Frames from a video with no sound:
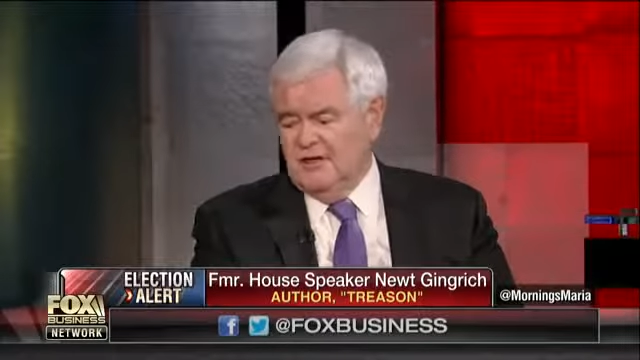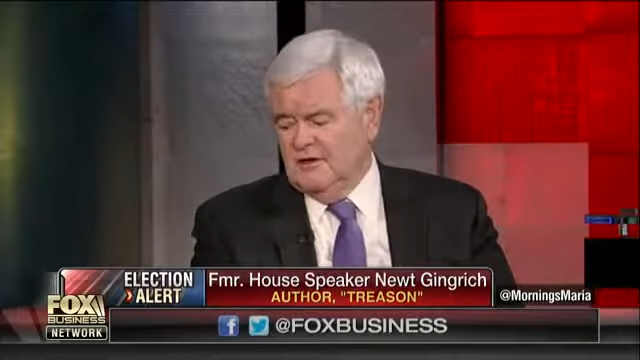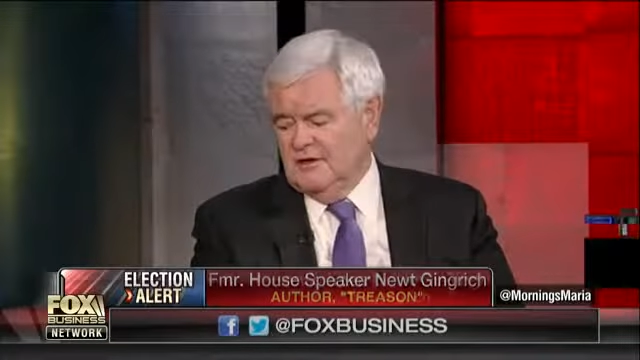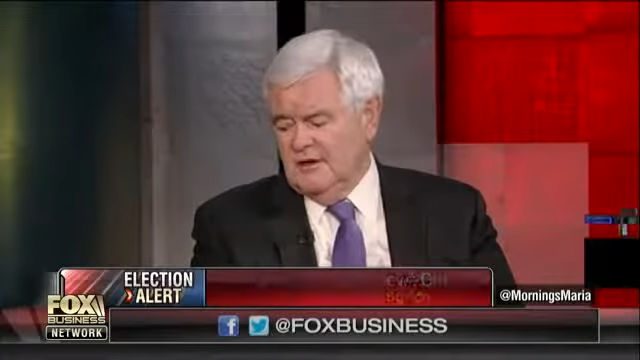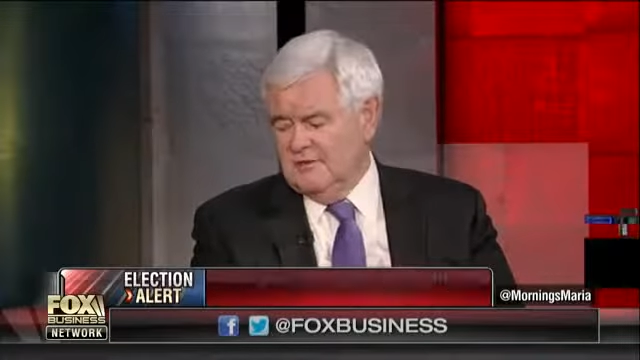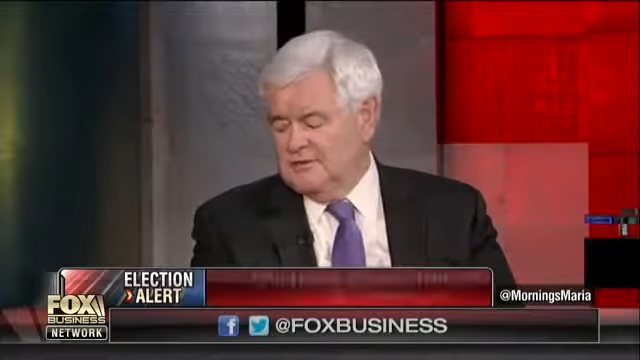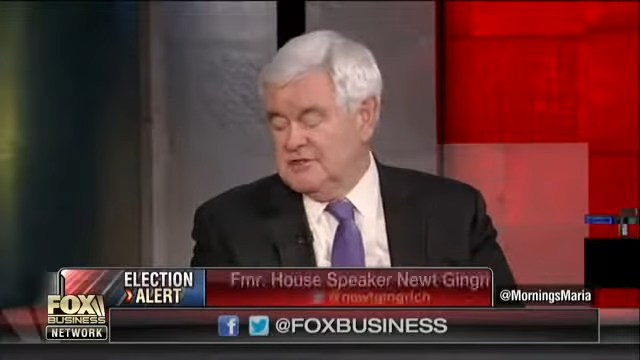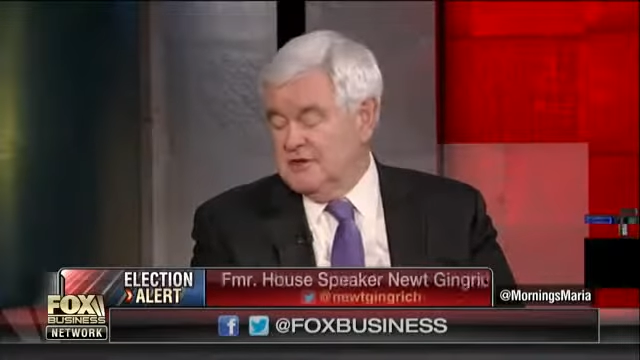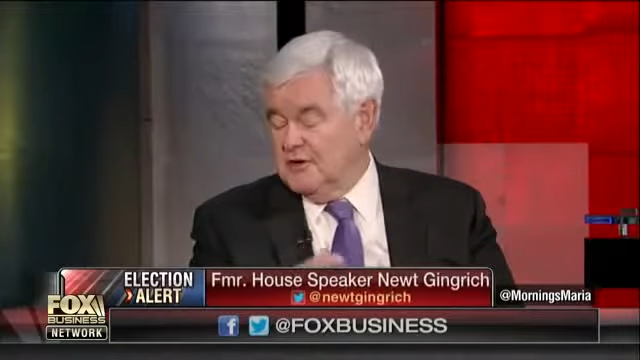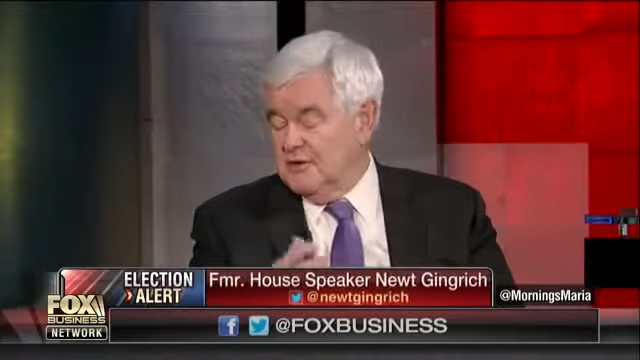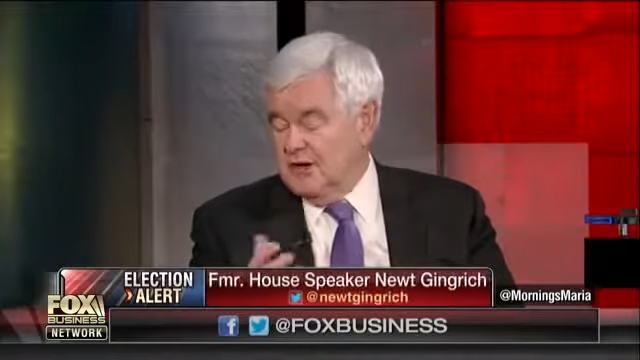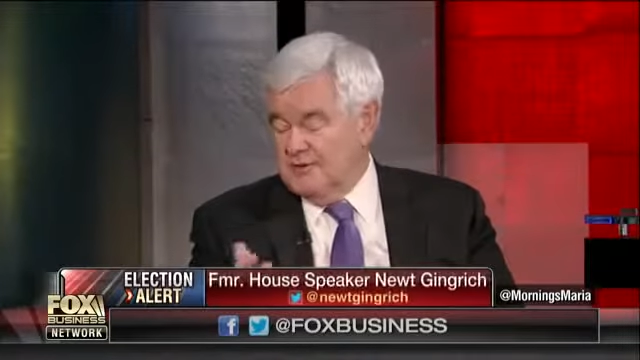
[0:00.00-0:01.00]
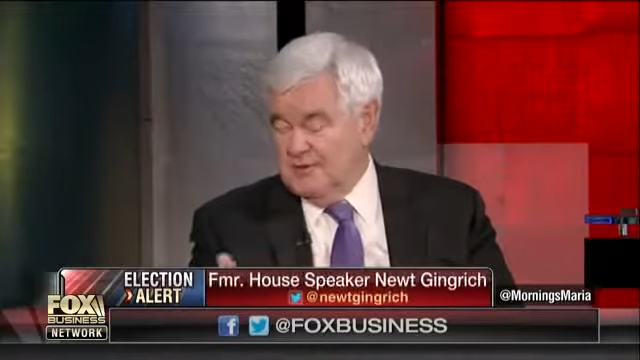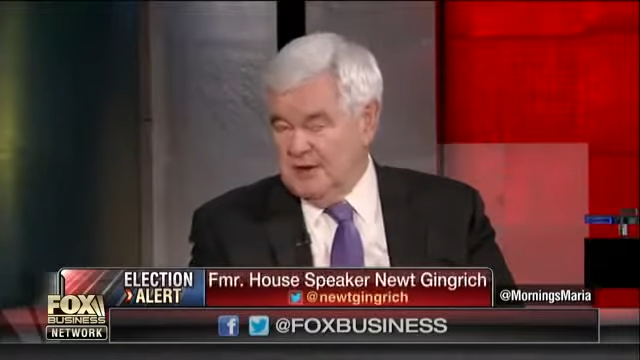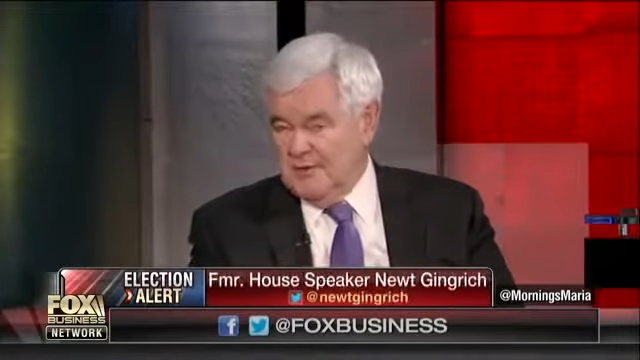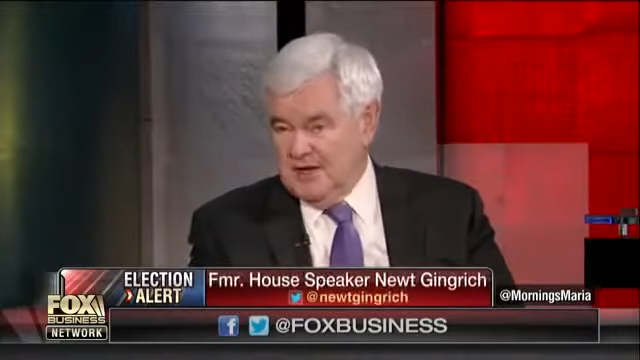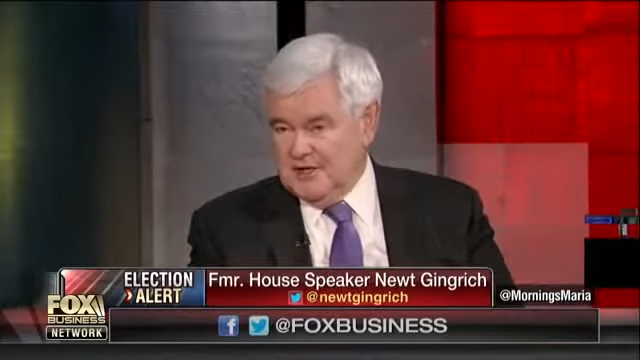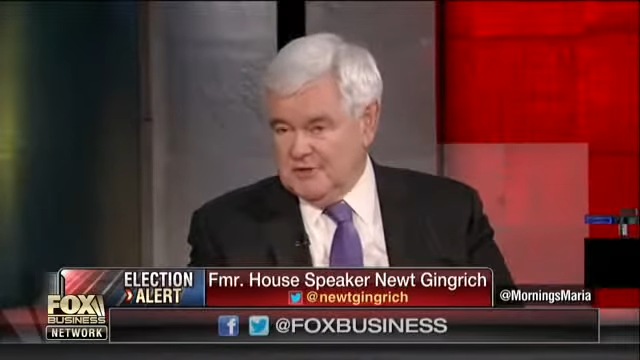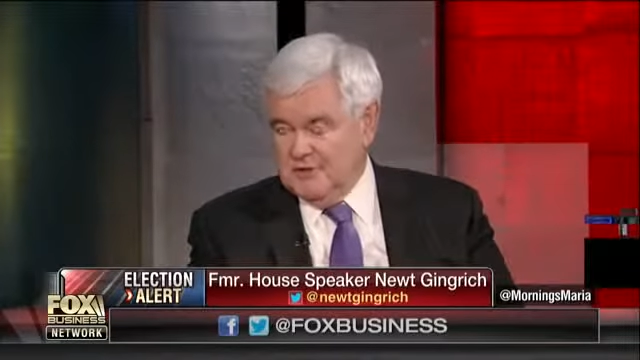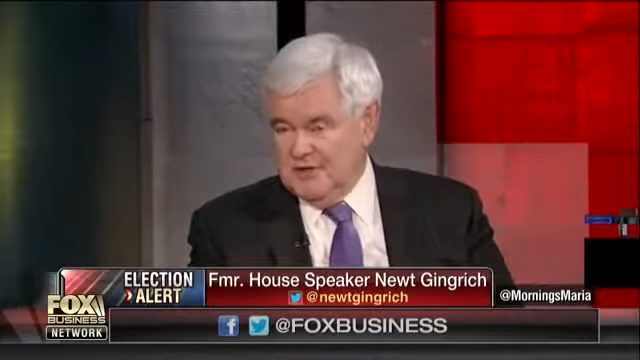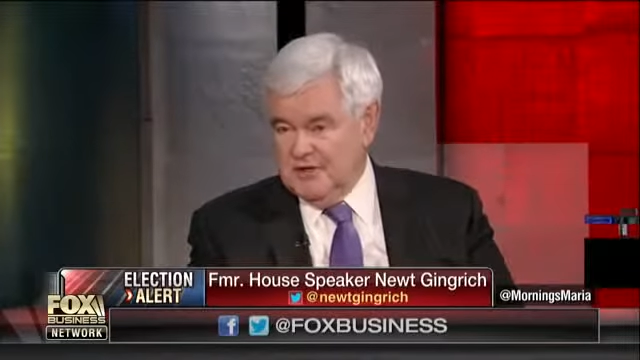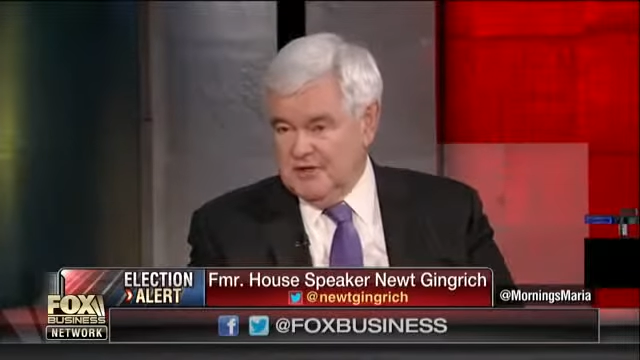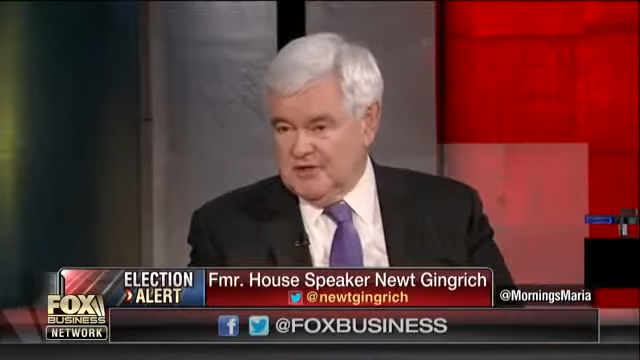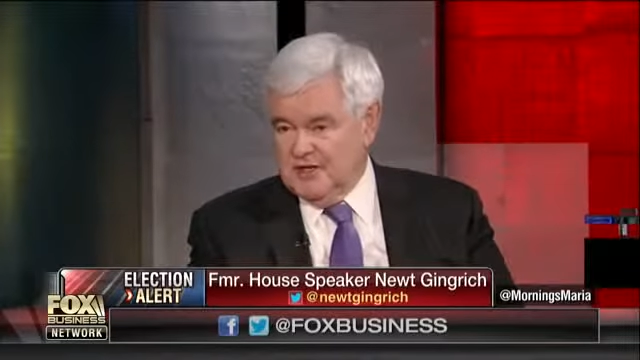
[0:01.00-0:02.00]
uh, which didn't quite make page one of the
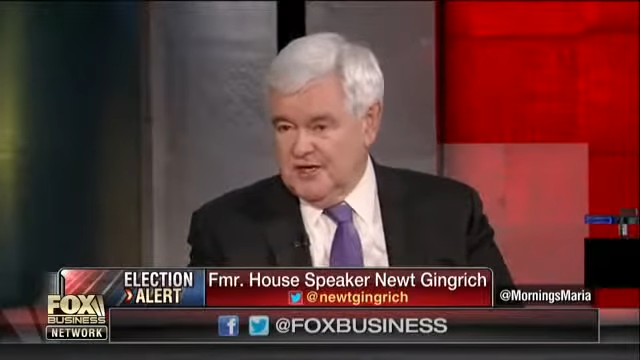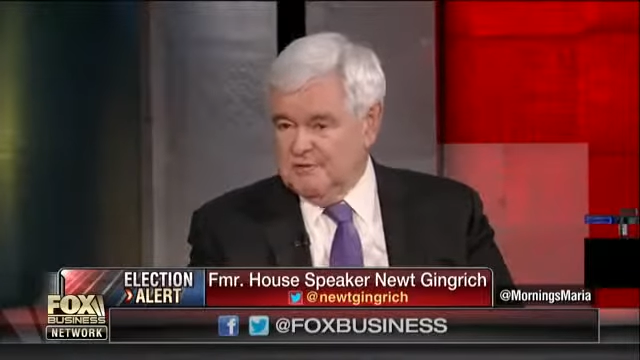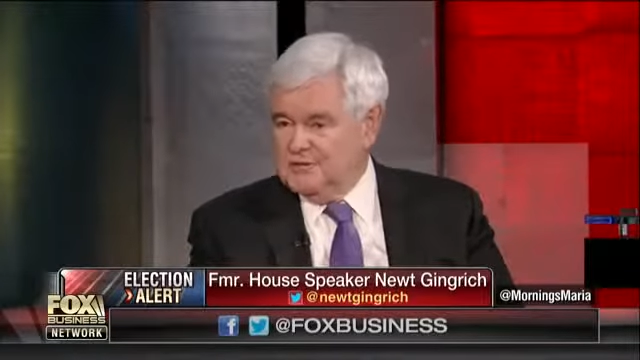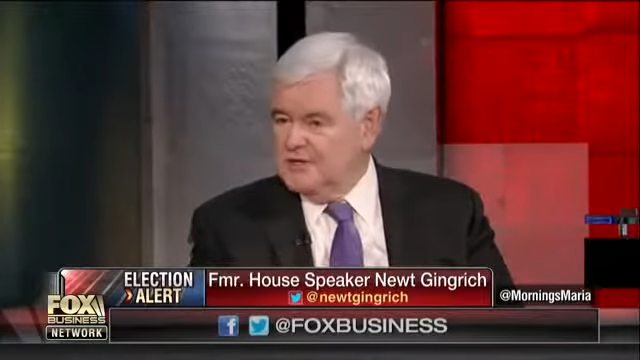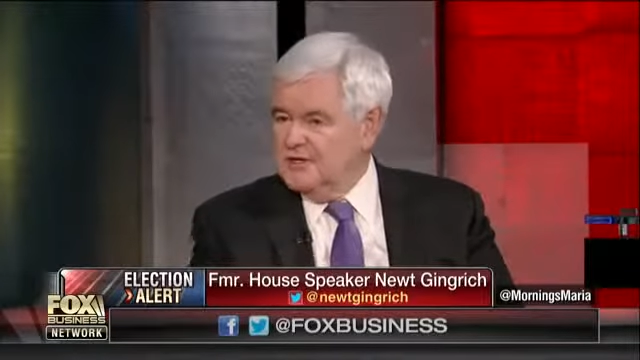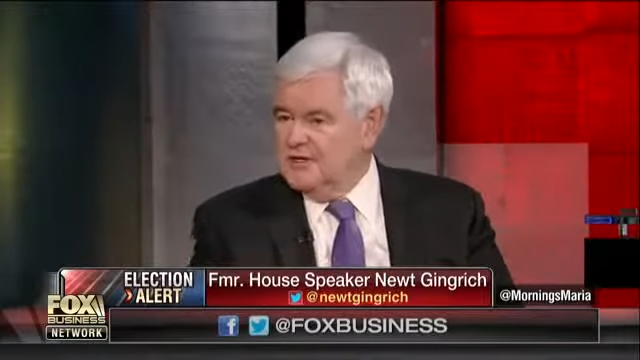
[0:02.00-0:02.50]
New York Times.